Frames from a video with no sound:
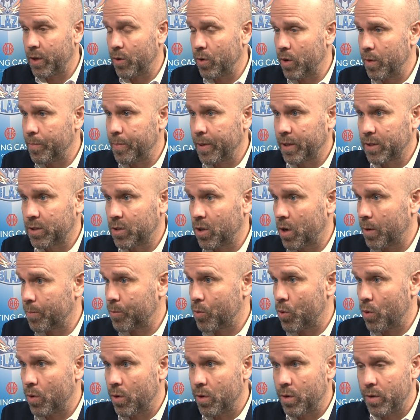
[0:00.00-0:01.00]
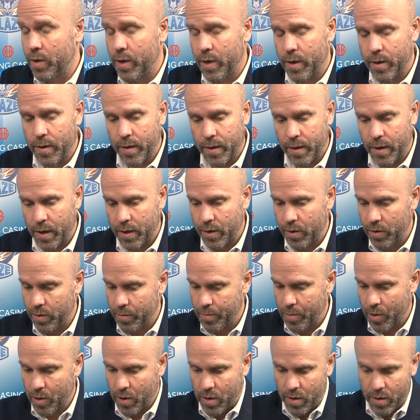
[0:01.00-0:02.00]
You know, he picked top corner there and under the
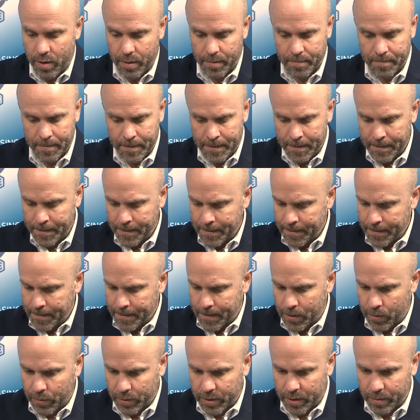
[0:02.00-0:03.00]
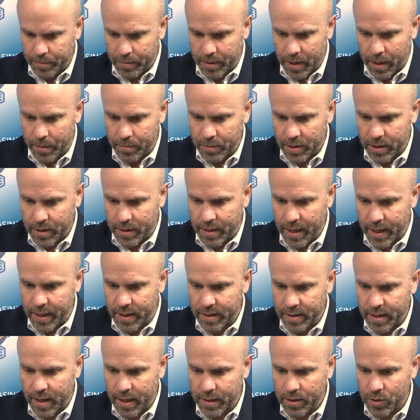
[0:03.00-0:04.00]
bar, and you know sometimes it
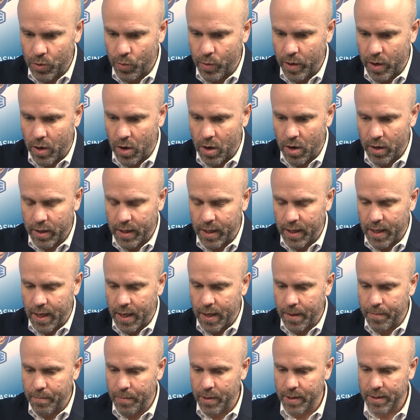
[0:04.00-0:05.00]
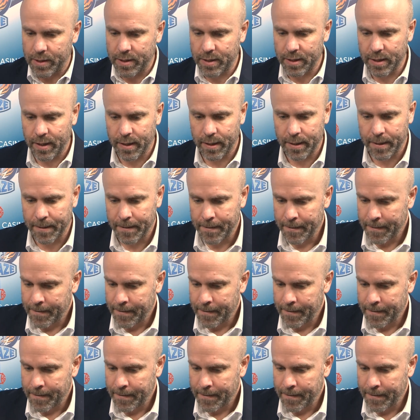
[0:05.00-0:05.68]
takes that to win a hockey game. But uh,